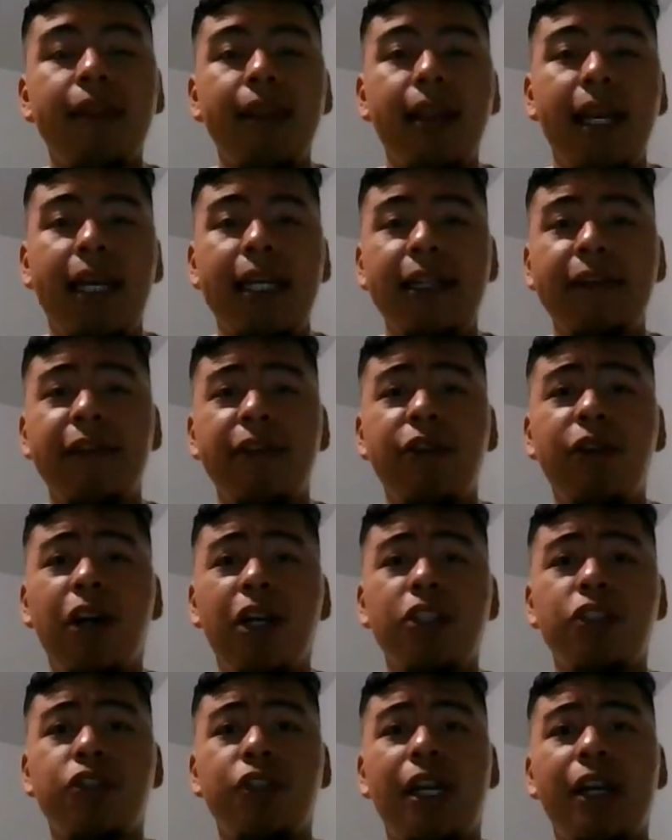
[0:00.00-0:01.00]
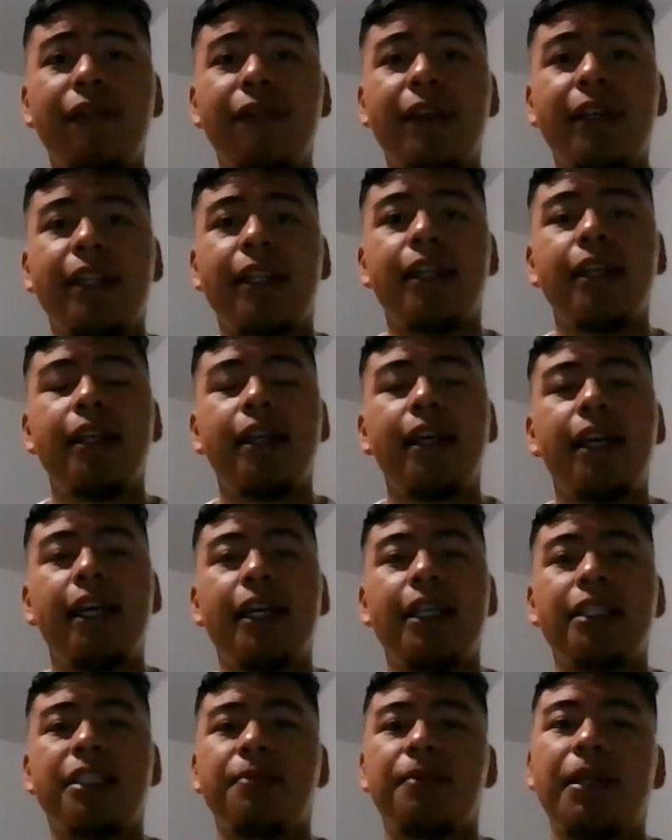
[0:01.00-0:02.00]
And if you are driving, it
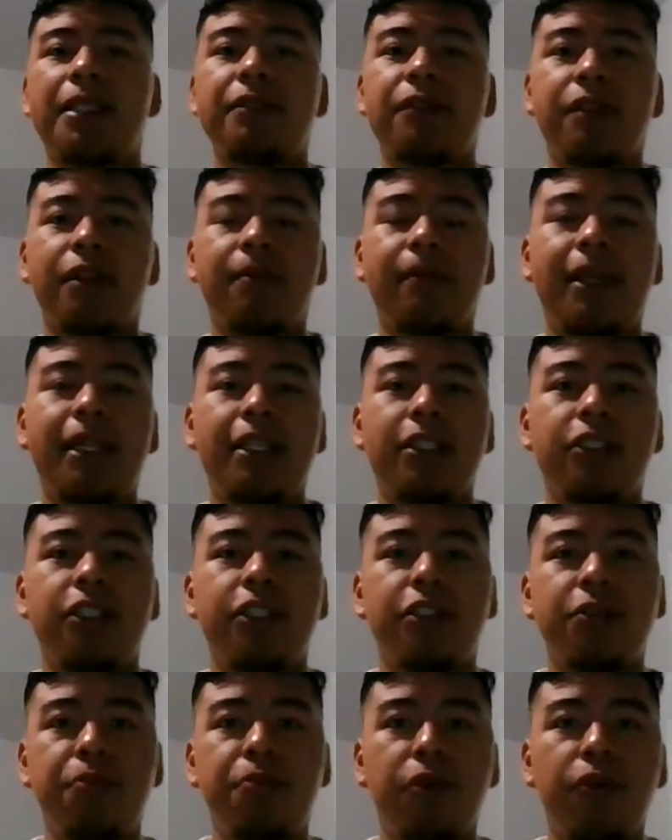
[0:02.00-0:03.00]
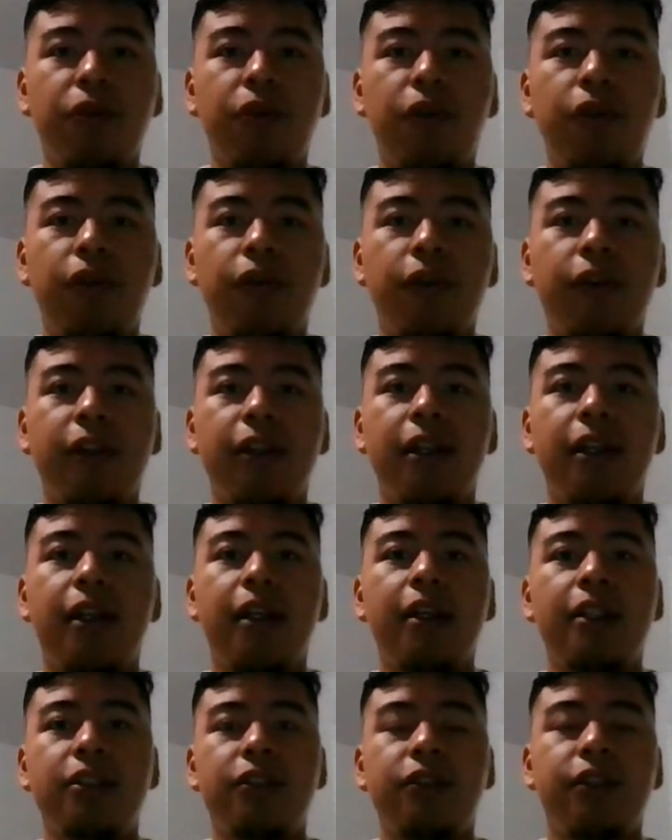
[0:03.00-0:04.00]
is best recommended just to pull over
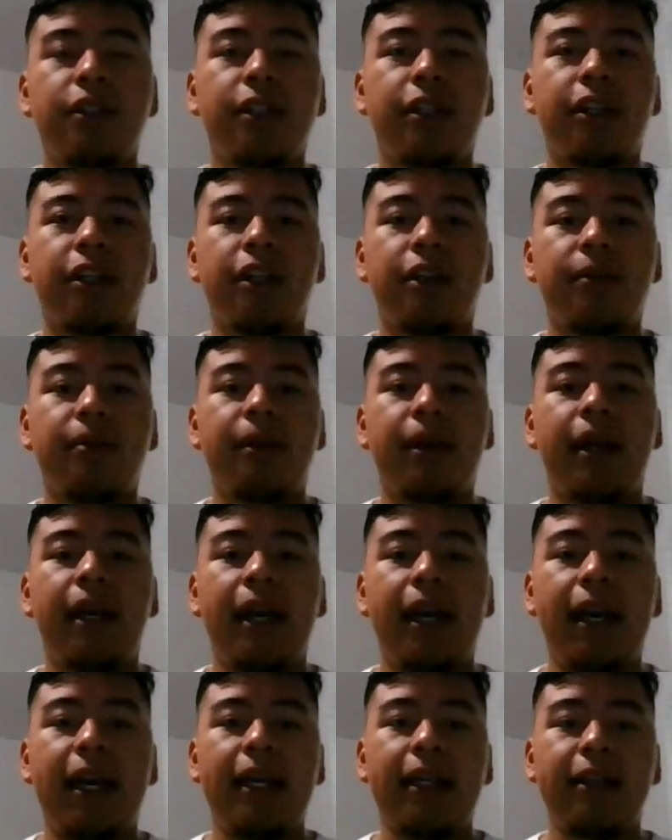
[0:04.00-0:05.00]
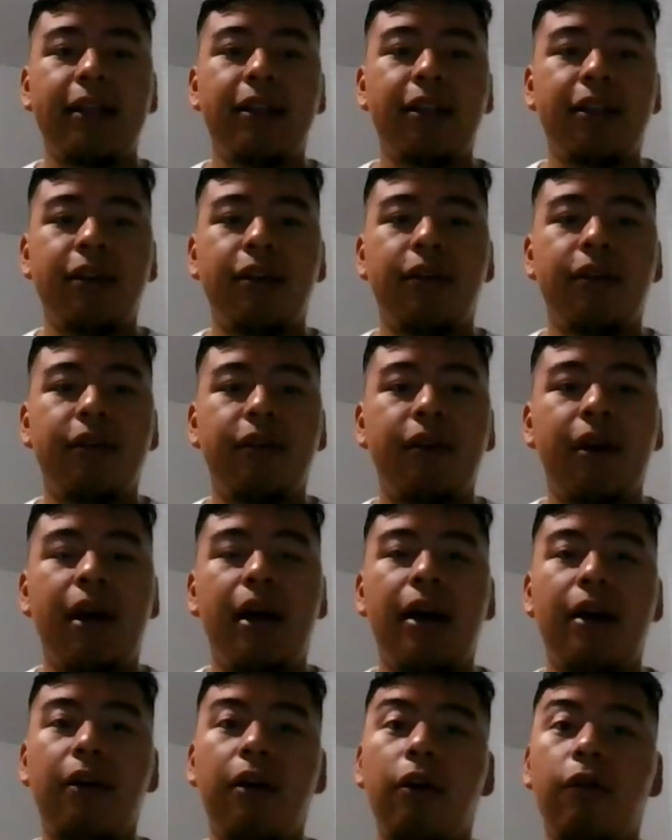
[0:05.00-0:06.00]
to the curb and
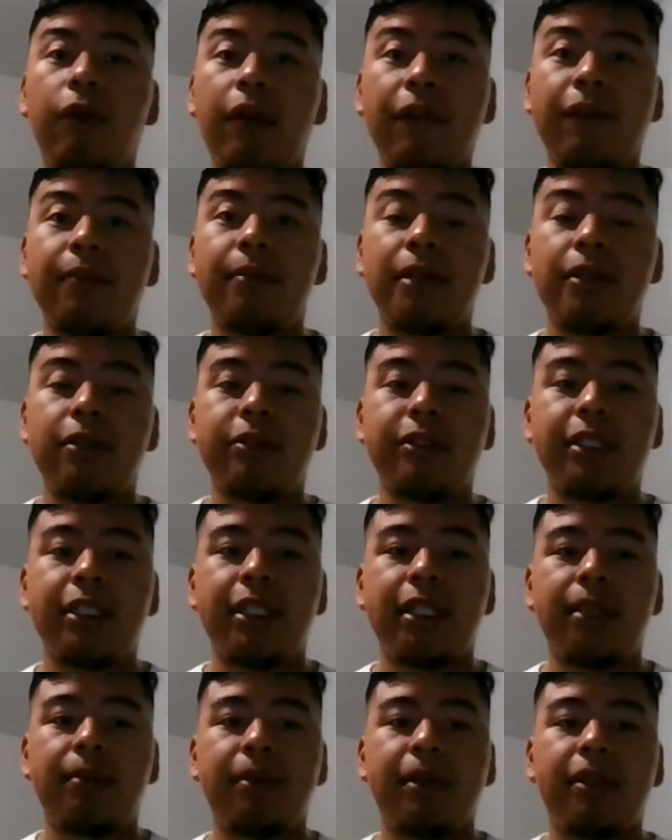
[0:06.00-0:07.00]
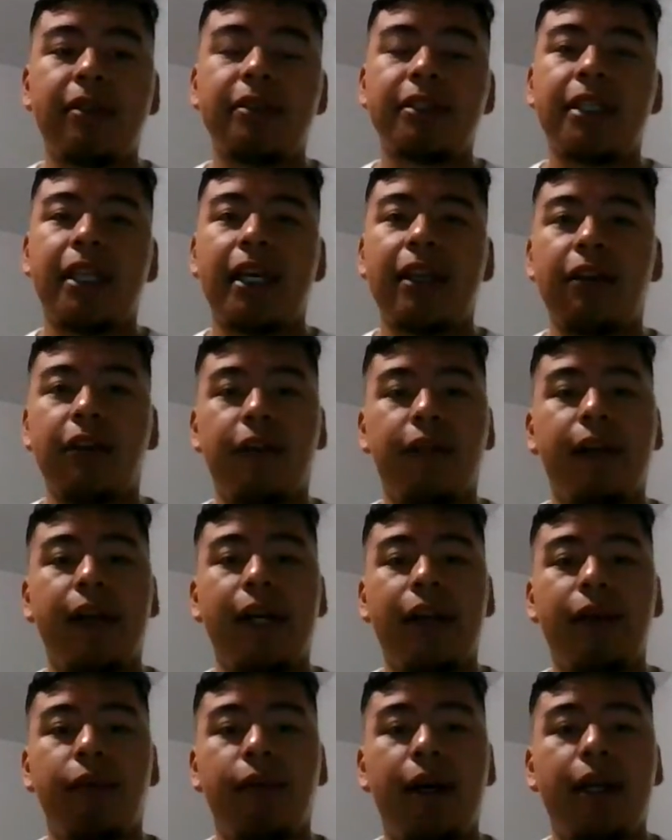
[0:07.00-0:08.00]
away from the utility poles and
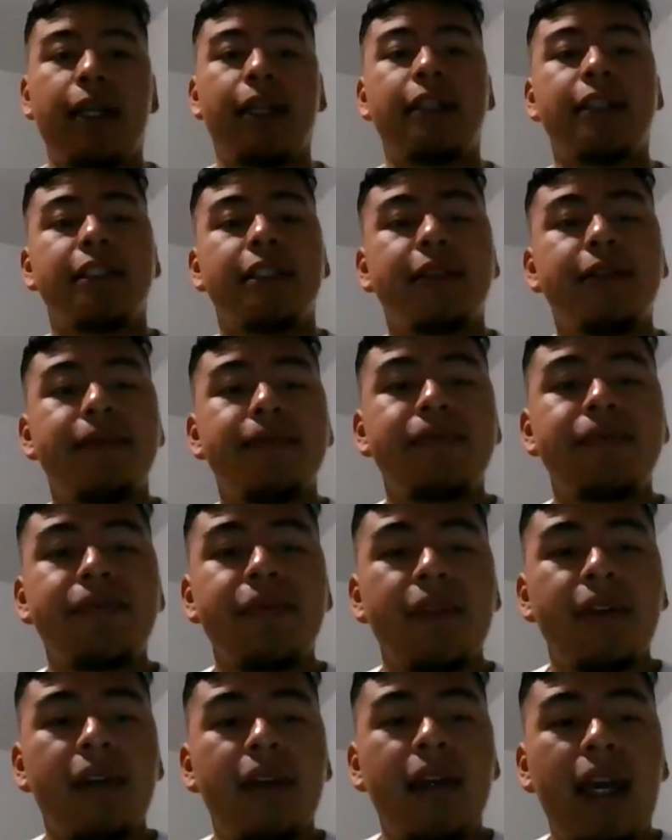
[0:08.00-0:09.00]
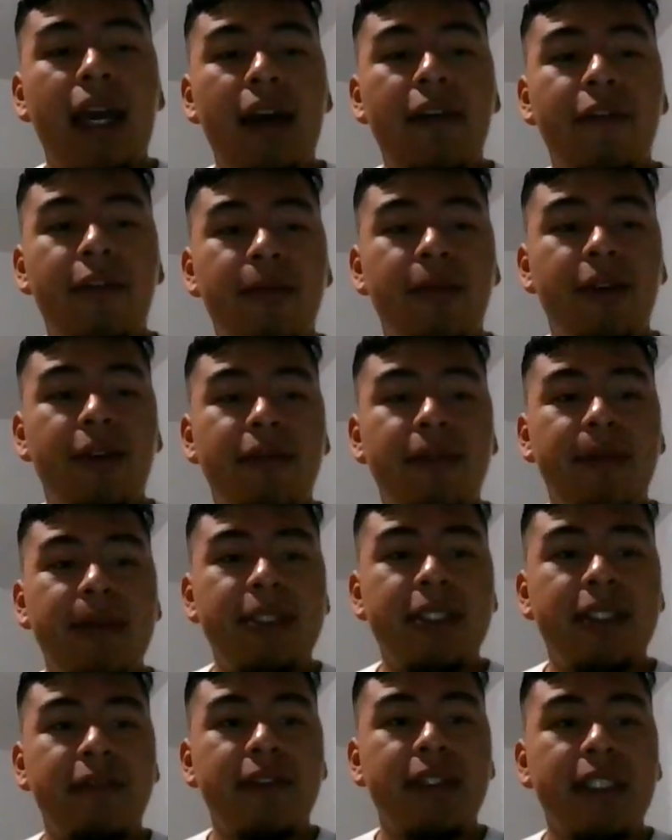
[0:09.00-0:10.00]
overhead wires. And for more
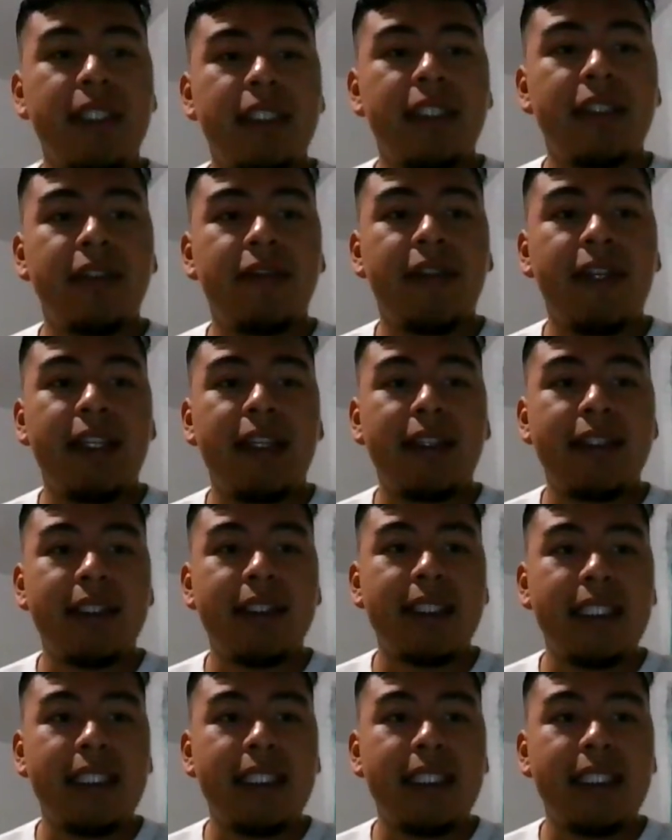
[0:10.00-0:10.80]
information on this, you can find it on